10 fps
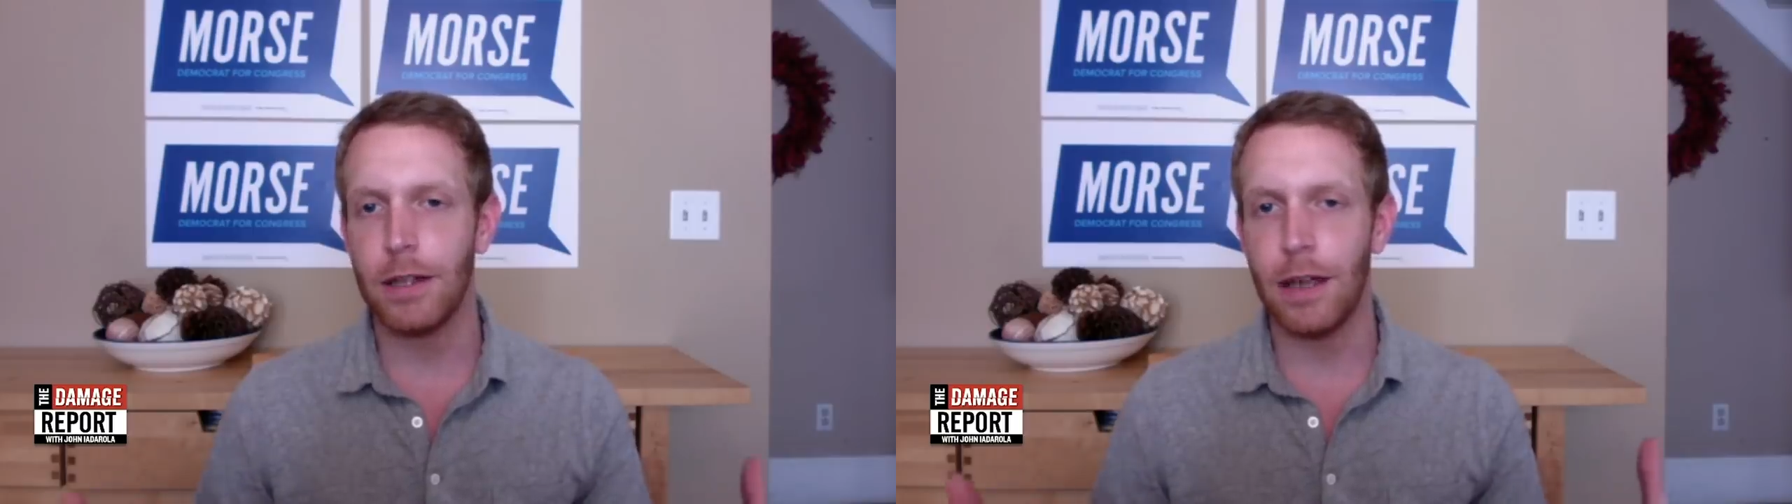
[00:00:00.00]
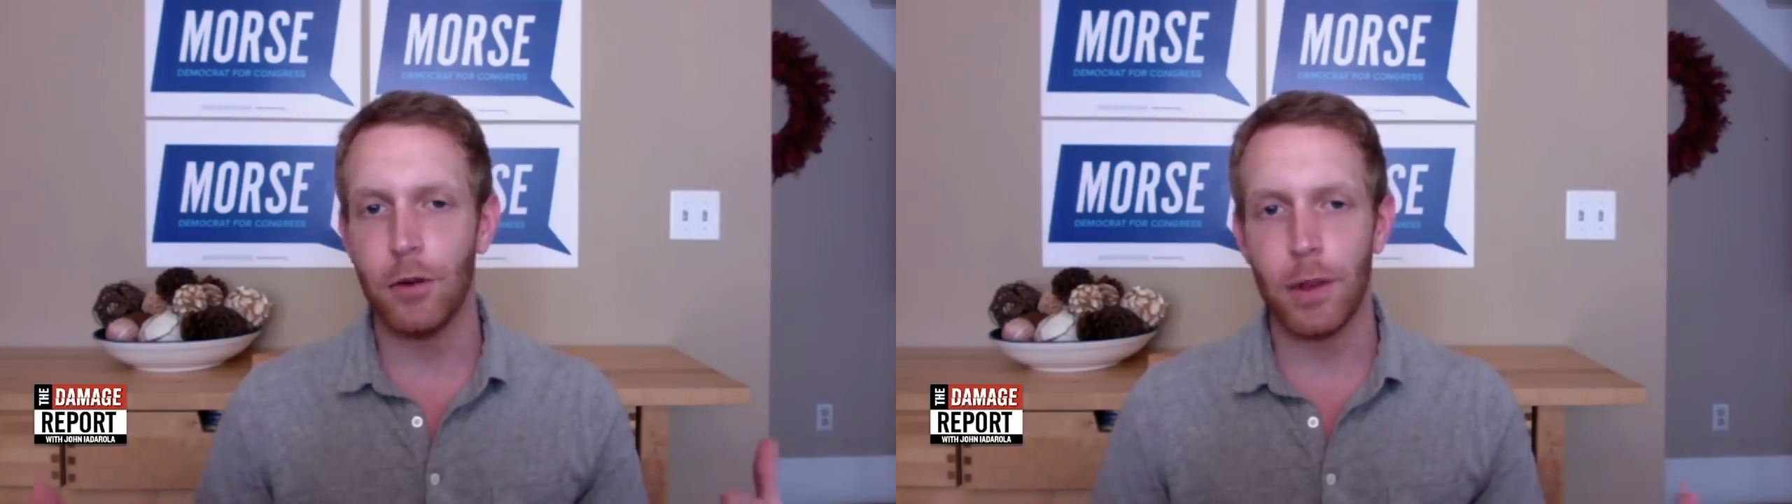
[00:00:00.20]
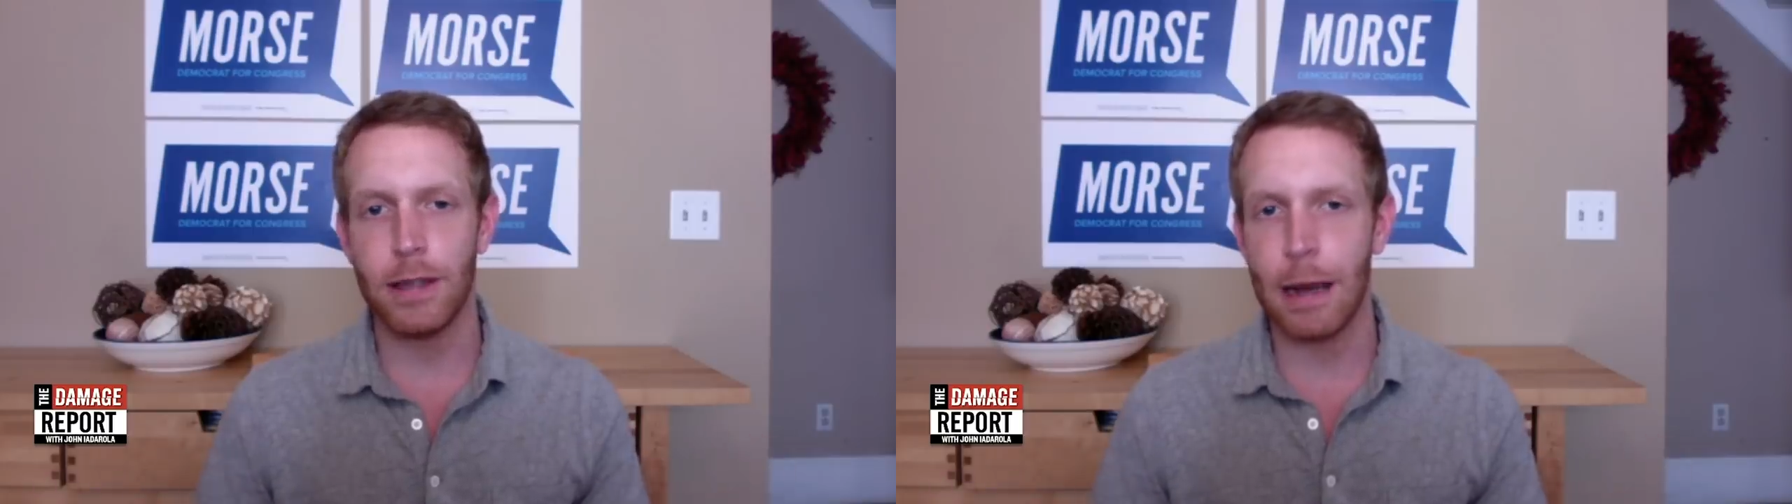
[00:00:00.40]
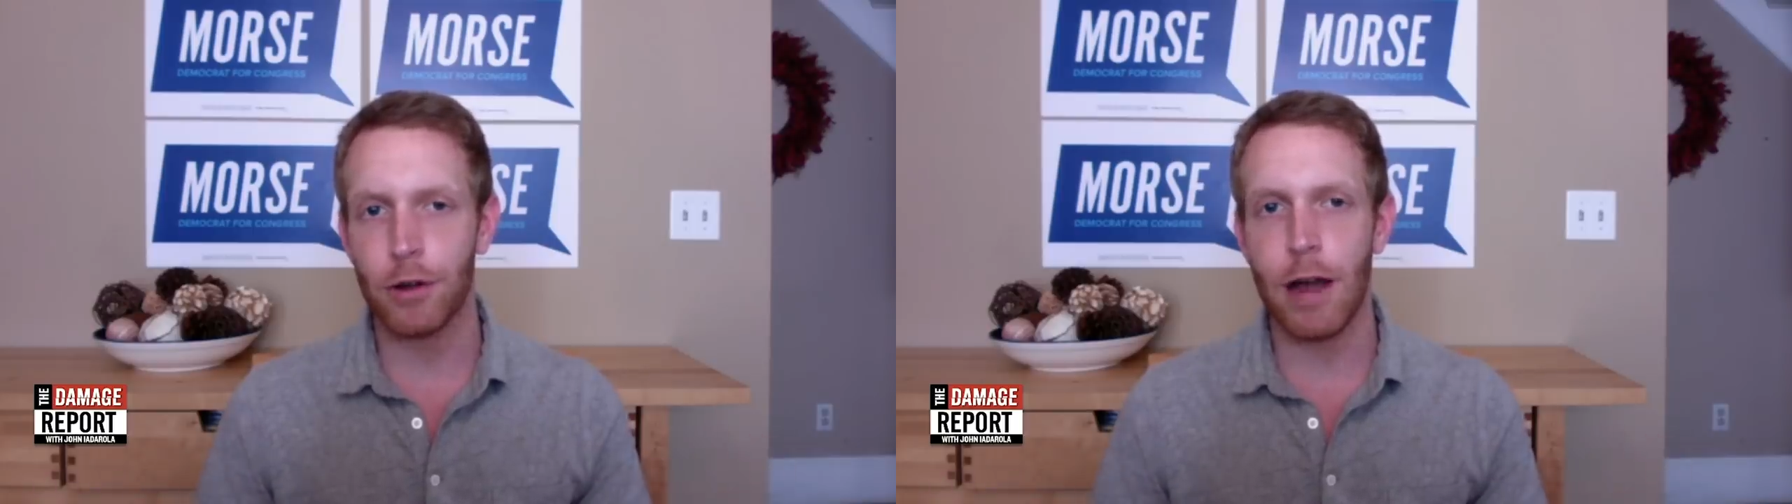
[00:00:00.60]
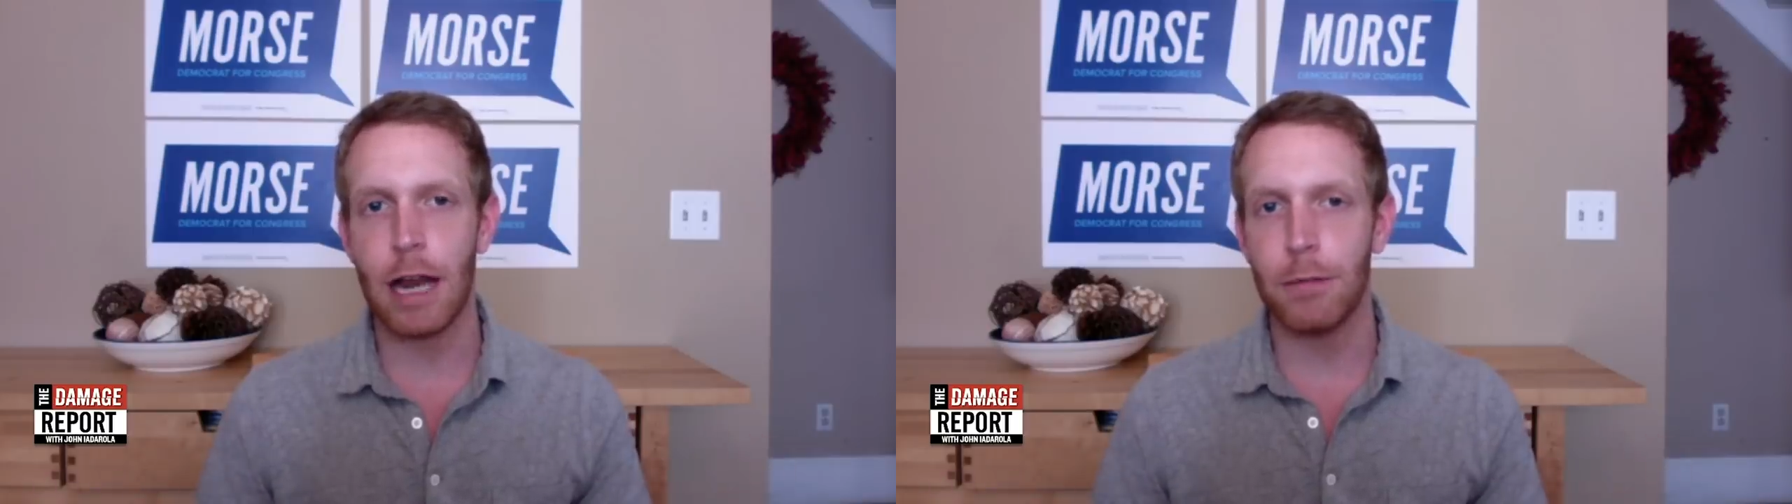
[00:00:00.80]
even with a
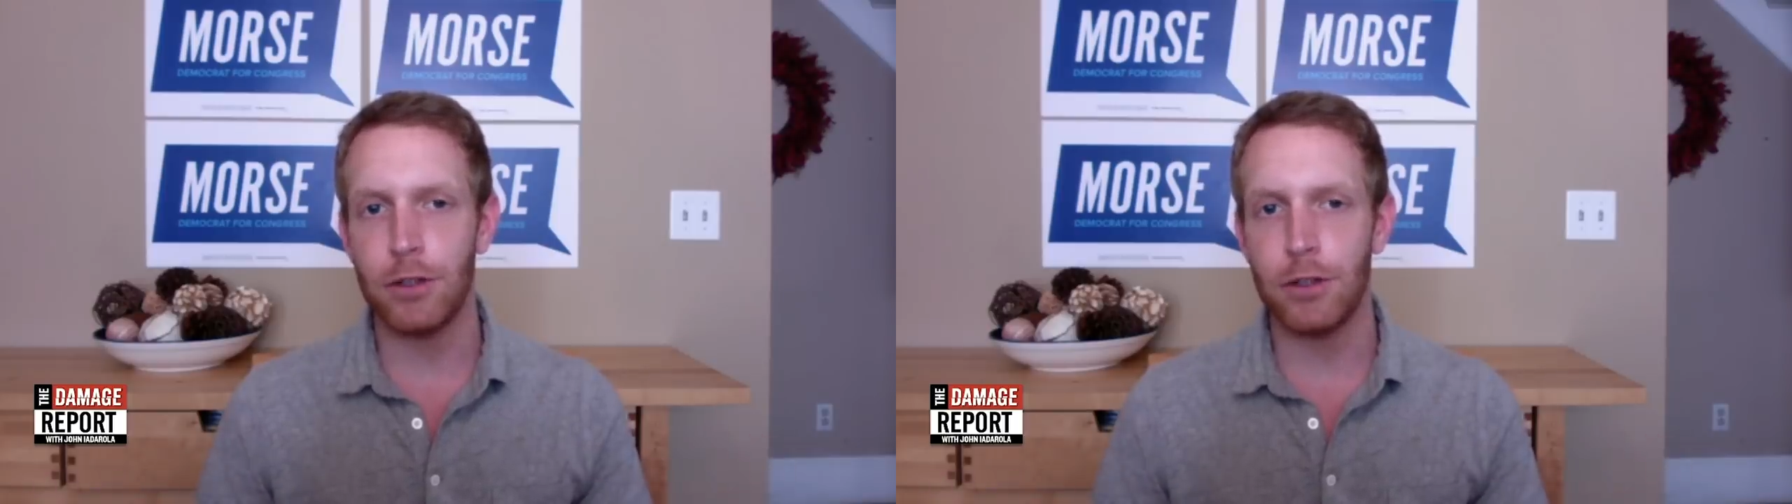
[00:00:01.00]
Democratic